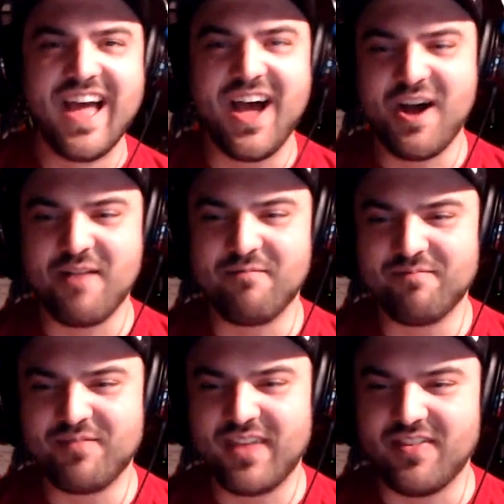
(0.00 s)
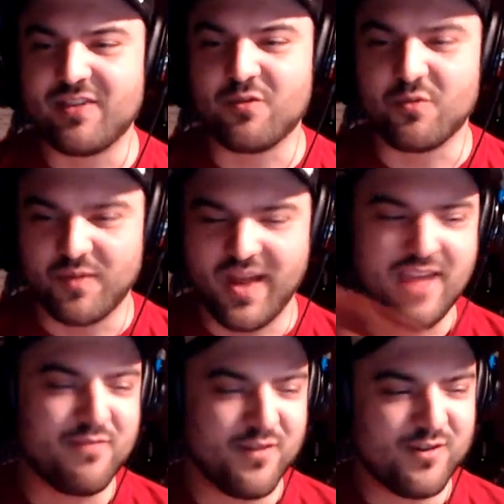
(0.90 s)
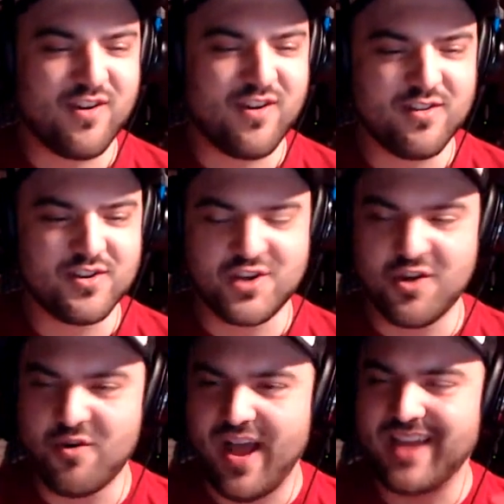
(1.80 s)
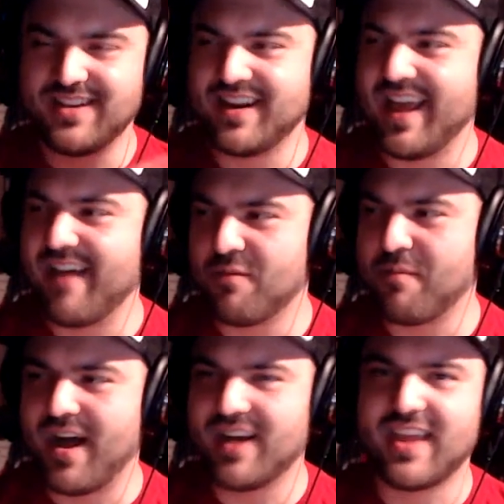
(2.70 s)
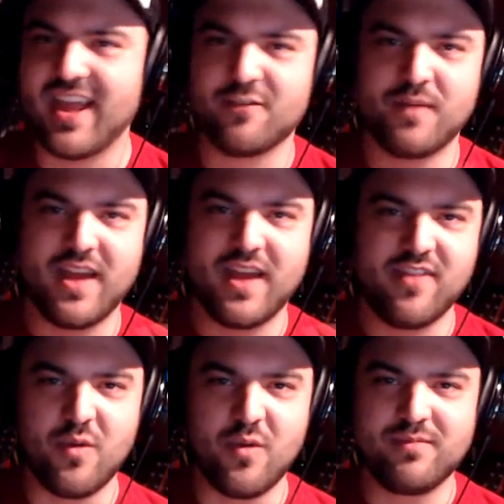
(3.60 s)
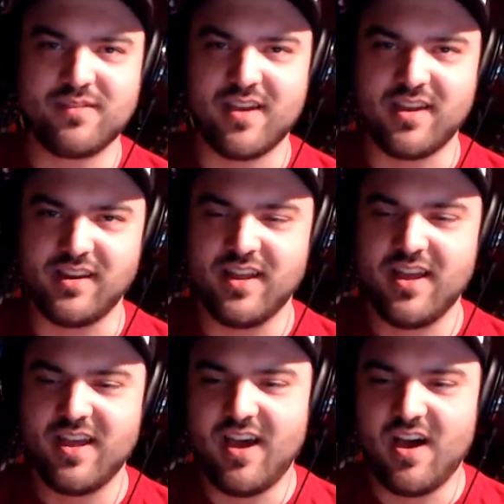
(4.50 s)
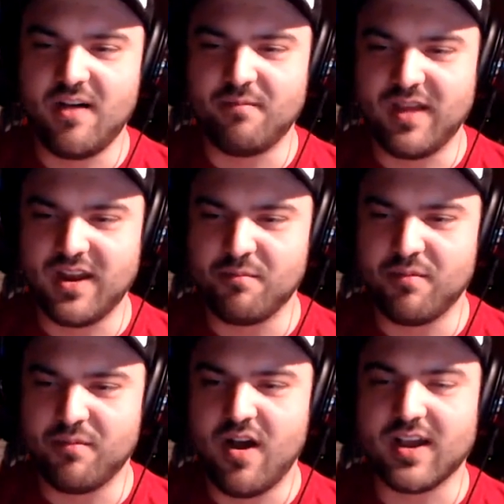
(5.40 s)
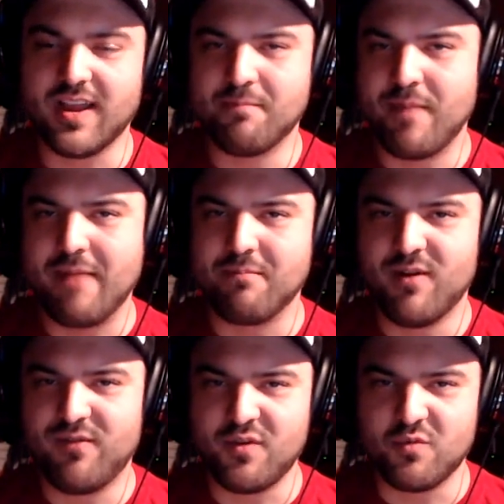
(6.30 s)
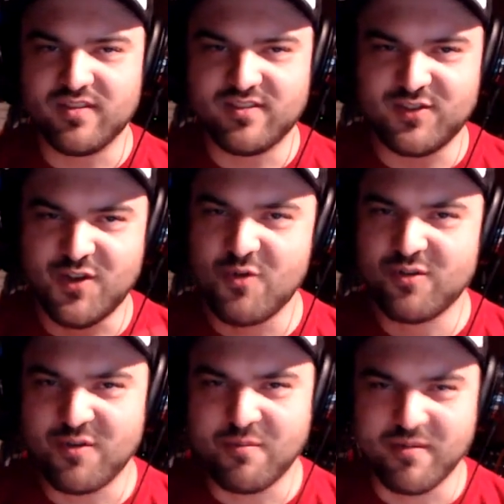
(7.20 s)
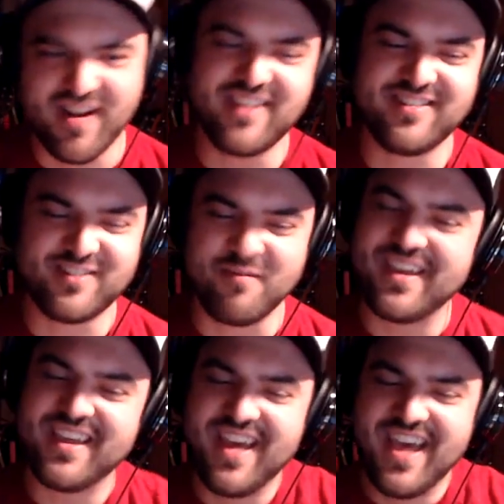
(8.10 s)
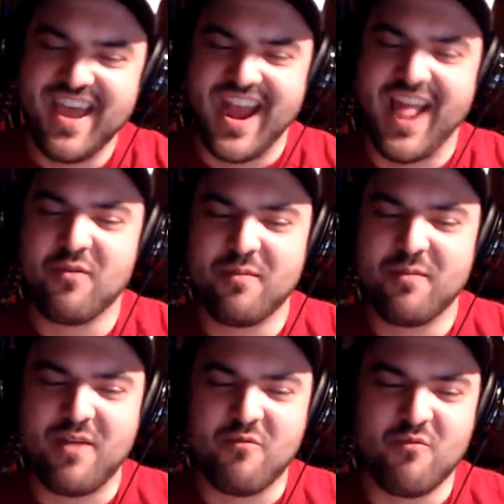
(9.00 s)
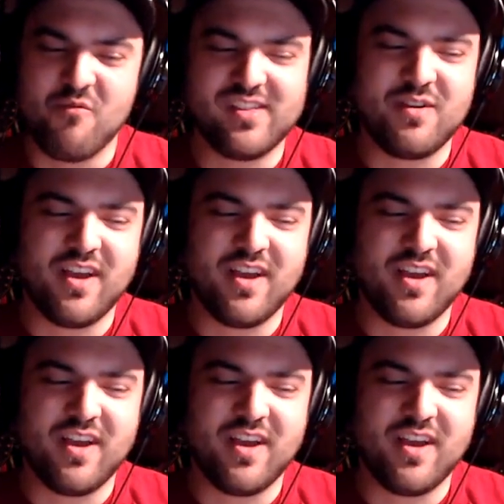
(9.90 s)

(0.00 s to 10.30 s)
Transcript: And this was when I had first started the show. I didn't have the podcast, but I had the website and a blog. And Bob Murphy was so super nice to me. And I would have been really,